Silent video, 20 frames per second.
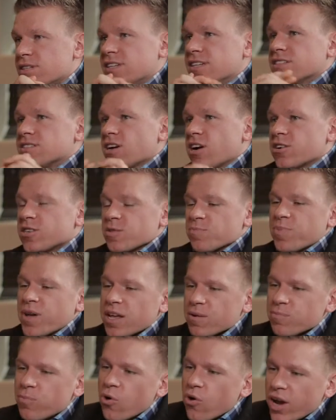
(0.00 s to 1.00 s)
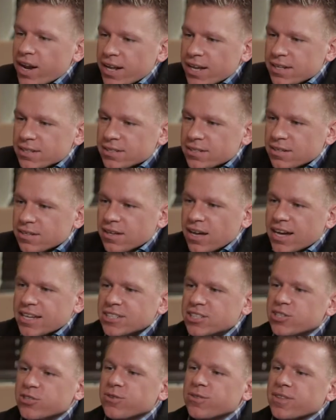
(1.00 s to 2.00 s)
It's hard to pinpoint it. I
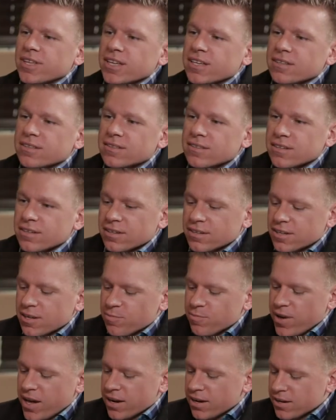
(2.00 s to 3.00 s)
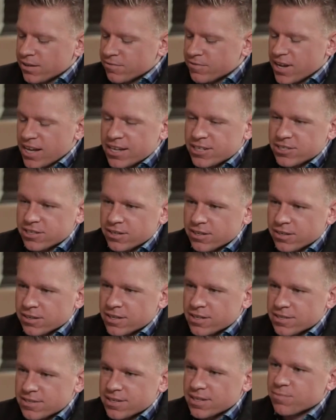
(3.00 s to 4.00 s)
do think the competitive nature
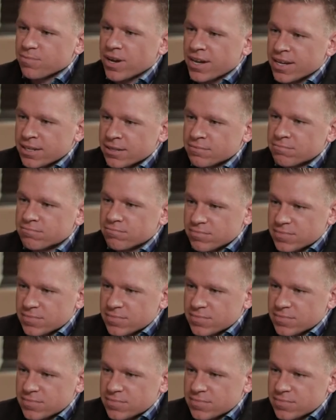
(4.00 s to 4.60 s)
is in my